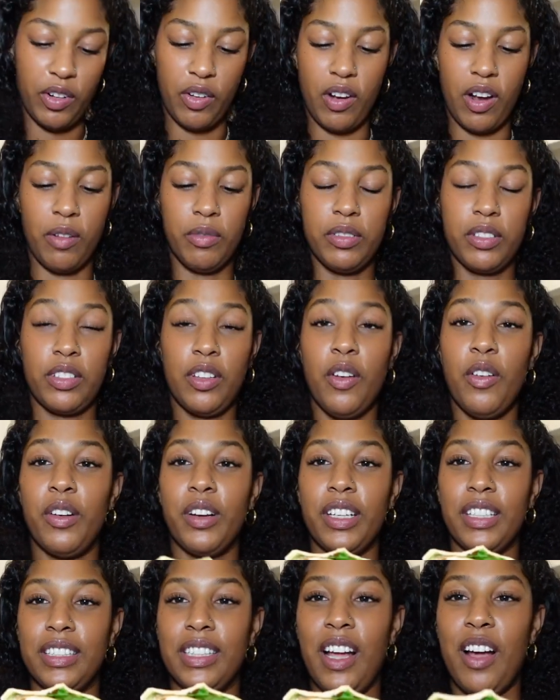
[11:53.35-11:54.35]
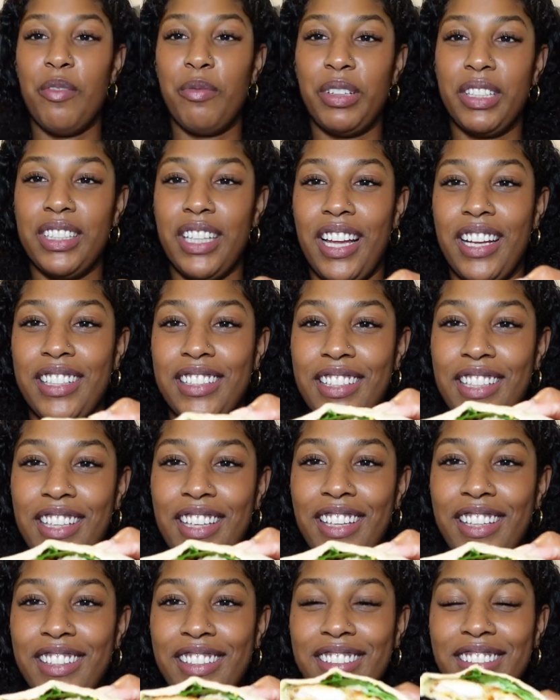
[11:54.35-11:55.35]
know where I was going because now I'm excited
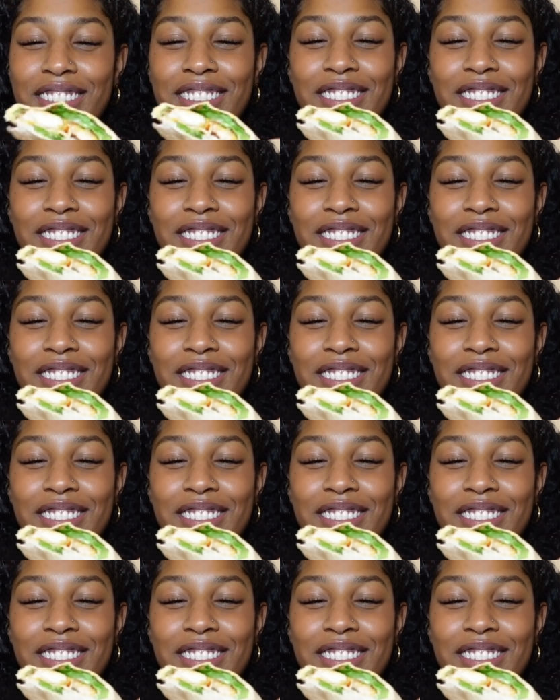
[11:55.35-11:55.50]
to eat.